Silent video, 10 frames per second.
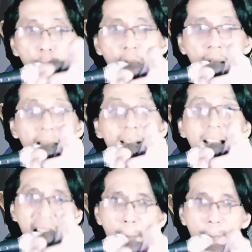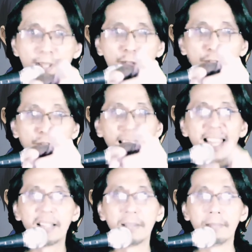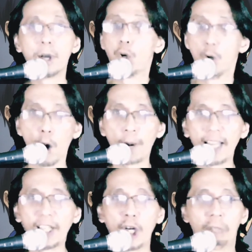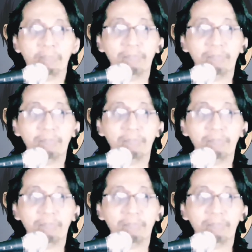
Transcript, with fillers: Lock, Episode 3, no-brainer.